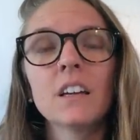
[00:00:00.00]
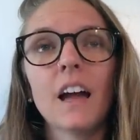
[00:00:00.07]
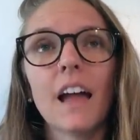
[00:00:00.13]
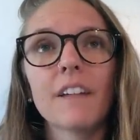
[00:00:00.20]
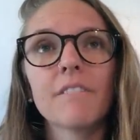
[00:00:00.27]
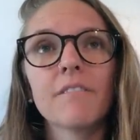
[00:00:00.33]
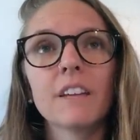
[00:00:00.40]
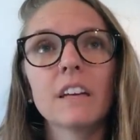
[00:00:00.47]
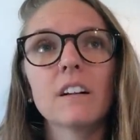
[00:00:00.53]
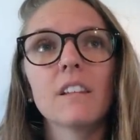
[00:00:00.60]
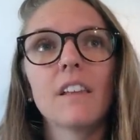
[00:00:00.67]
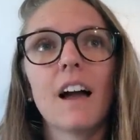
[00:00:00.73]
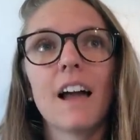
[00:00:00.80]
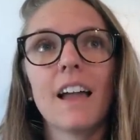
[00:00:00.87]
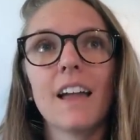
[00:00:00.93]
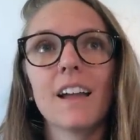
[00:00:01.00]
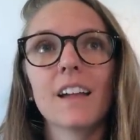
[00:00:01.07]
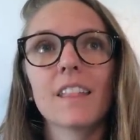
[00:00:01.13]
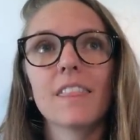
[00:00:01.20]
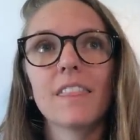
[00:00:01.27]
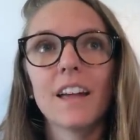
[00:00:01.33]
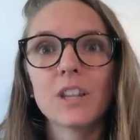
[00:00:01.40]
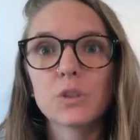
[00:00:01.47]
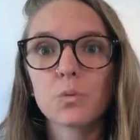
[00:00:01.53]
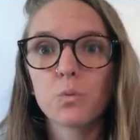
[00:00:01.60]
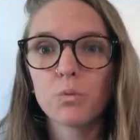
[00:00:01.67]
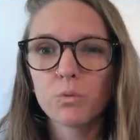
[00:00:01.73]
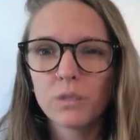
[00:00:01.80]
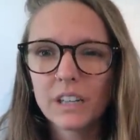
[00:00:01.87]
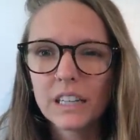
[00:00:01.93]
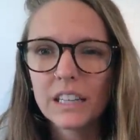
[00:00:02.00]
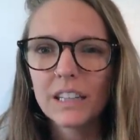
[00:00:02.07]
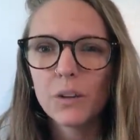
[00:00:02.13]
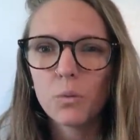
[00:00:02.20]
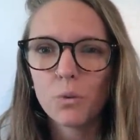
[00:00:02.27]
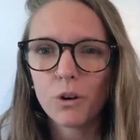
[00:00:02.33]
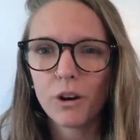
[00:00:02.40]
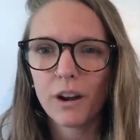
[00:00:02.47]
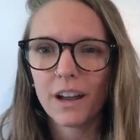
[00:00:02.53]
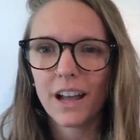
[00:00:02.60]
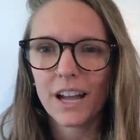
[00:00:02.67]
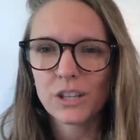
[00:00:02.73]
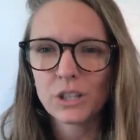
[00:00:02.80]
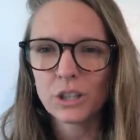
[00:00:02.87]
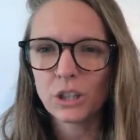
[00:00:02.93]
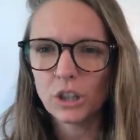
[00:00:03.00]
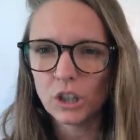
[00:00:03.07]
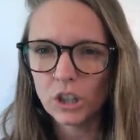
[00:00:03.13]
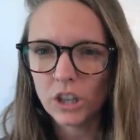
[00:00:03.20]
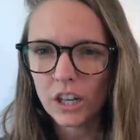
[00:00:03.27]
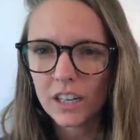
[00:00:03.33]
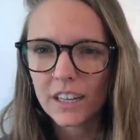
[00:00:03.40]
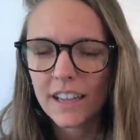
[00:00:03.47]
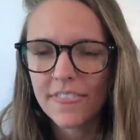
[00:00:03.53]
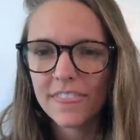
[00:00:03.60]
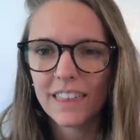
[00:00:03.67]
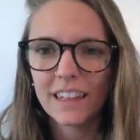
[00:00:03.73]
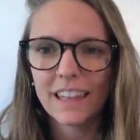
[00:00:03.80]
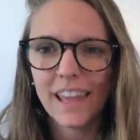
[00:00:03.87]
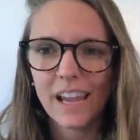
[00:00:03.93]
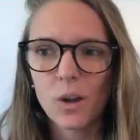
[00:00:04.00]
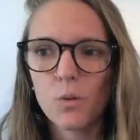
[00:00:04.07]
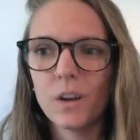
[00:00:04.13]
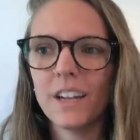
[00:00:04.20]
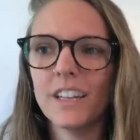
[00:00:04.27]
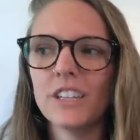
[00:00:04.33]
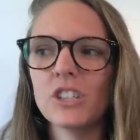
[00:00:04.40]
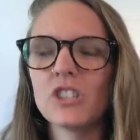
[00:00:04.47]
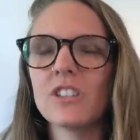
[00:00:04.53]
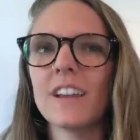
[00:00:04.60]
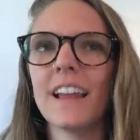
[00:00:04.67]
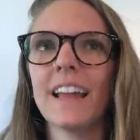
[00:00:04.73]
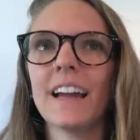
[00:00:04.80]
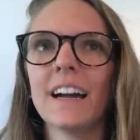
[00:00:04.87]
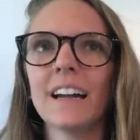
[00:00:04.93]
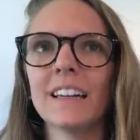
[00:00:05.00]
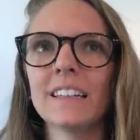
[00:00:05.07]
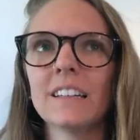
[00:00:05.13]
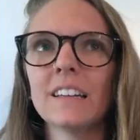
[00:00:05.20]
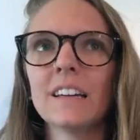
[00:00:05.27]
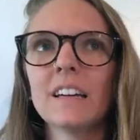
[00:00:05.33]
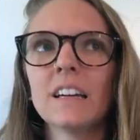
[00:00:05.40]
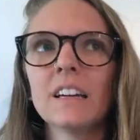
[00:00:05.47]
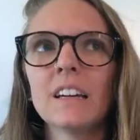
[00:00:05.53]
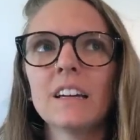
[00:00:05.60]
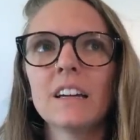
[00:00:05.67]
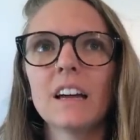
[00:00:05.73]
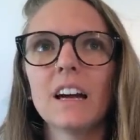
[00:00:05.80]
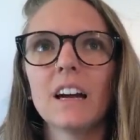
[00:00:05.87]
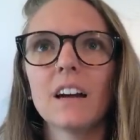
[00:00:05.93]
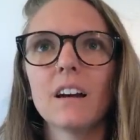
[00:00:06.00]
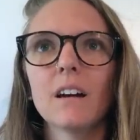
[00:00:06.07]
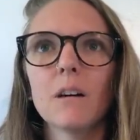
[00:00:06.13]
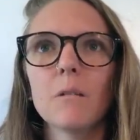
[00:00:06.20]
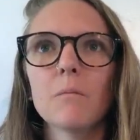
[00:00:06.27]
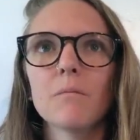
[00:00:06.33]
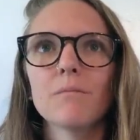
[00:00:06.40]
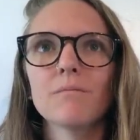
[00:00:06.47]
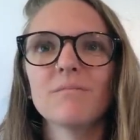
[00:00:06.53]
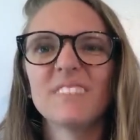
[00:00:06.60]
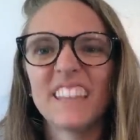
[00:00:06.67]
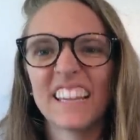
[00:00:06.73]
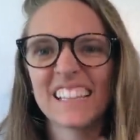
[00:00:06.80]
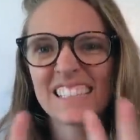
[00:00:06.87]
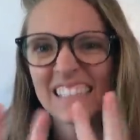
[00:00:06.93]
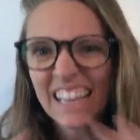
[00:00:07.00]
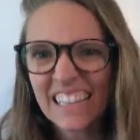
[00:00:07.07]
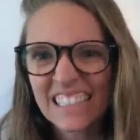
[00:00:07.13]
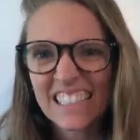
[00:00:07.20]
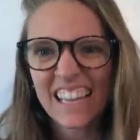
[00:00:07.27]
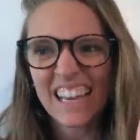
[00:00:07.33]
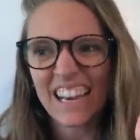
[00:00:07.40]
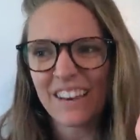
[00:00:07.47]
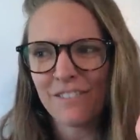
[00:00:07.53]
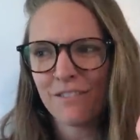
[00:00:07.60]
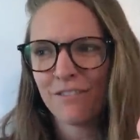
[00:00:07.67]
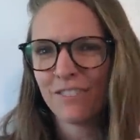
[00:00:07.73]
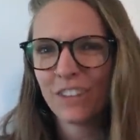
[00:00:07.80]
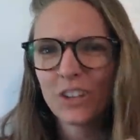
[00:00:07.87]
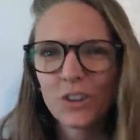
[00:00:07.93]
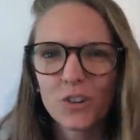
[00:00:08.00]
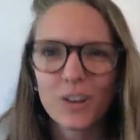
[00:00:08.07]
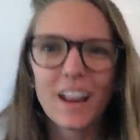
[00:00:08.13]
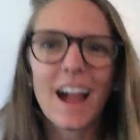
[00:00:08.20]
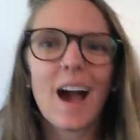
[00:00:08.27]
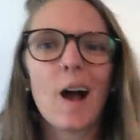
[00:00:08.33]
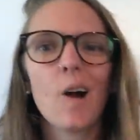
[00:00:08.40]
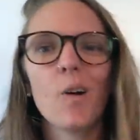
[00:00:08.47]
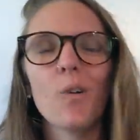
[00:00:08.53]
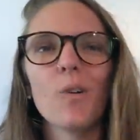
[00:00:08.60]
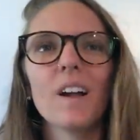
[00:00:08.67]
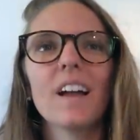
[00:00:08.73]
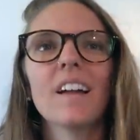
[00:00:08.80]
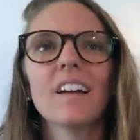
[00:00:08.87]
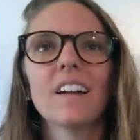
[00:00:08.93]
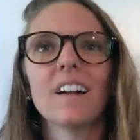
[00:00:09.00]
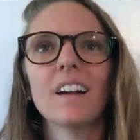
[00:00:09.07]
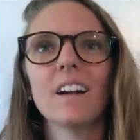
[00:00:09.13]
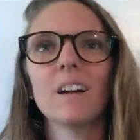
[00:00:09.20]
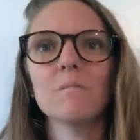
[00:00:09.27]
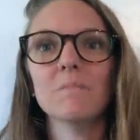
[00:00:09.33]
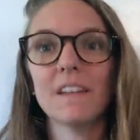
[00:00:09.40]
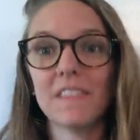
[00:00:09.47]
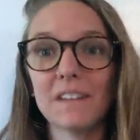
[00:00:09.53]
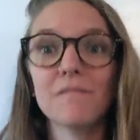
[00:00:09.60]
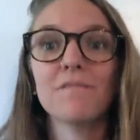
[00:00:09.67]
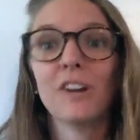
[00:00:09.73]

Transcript: I feel like that's really where I got to look at the language and um, dissect it and figure it out um, and then